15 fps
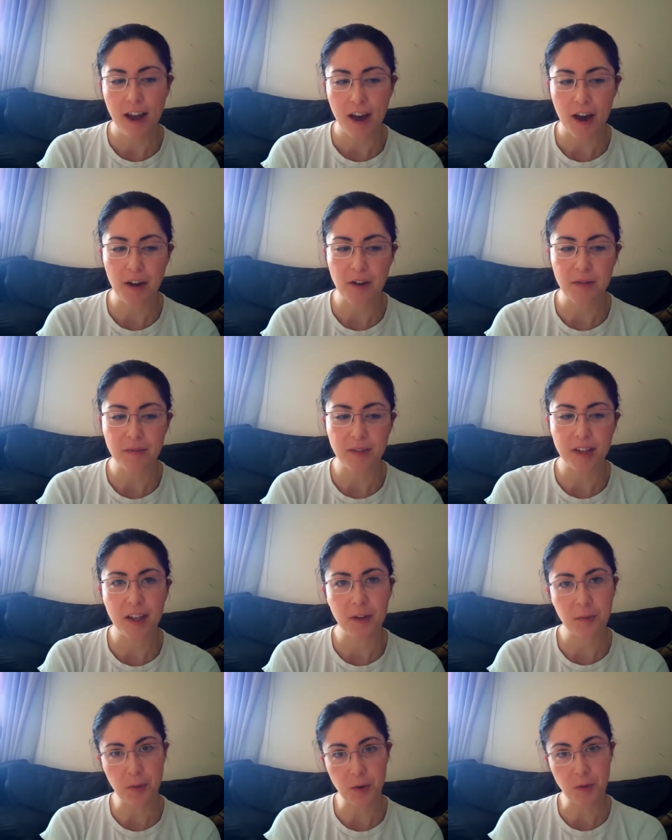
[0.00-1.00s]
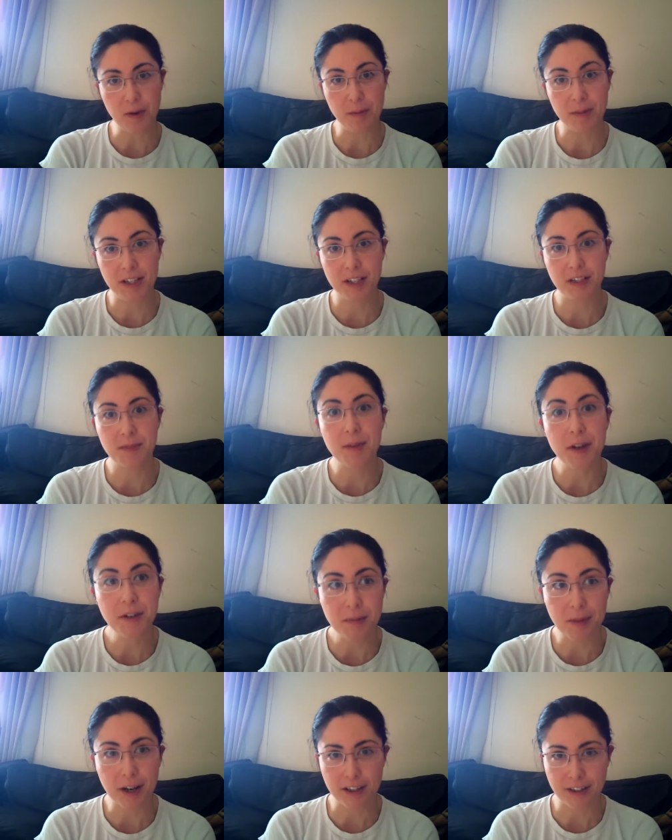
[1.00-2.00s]
get more women into
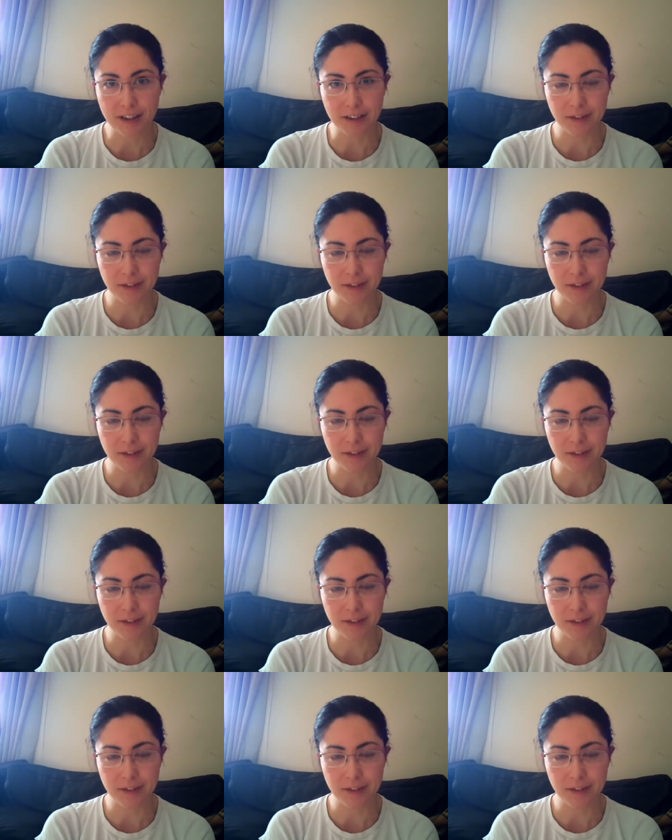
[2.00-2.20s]
motorbiking.